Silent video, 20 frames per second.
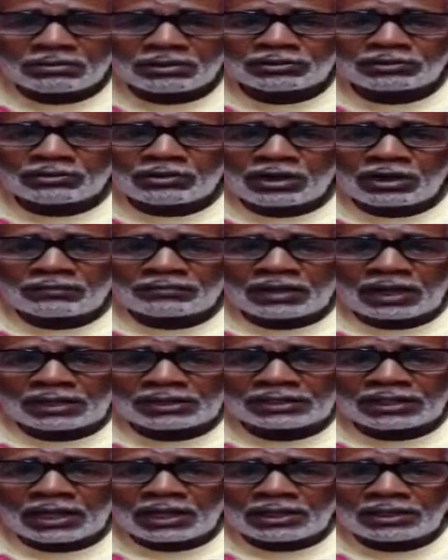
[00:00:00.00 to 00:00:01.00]
But you have
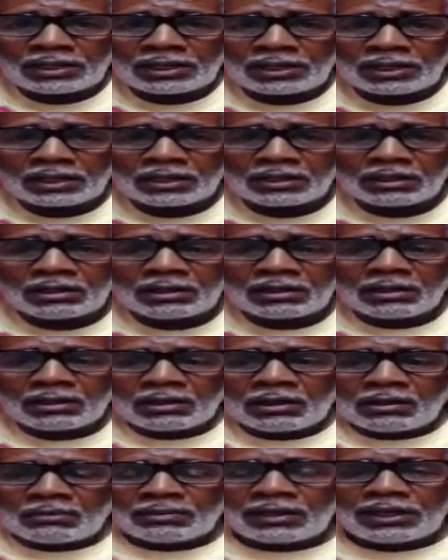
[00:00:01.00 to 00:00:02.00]
not done that.
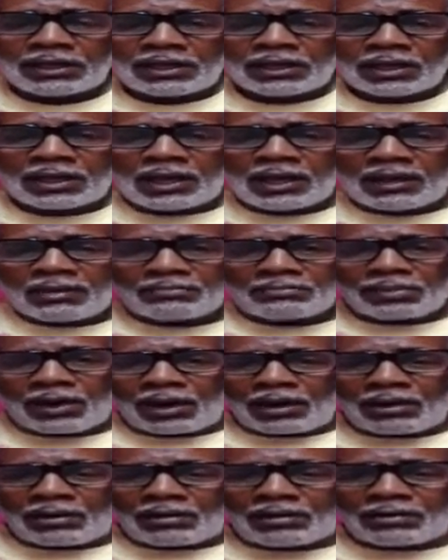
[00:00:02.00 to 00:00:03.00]
But here, Ant
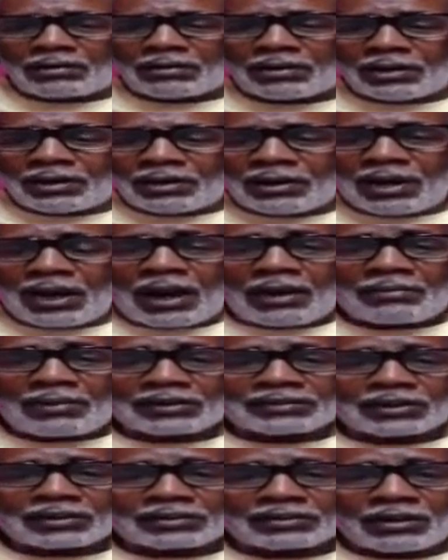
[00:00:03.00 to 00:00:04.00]
Ball, how
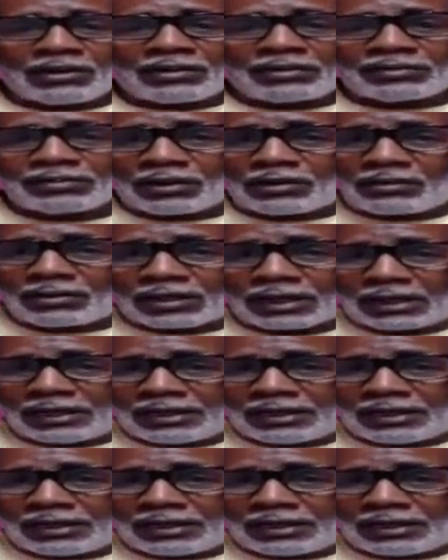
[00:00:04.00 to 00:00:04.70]
about the Attorney General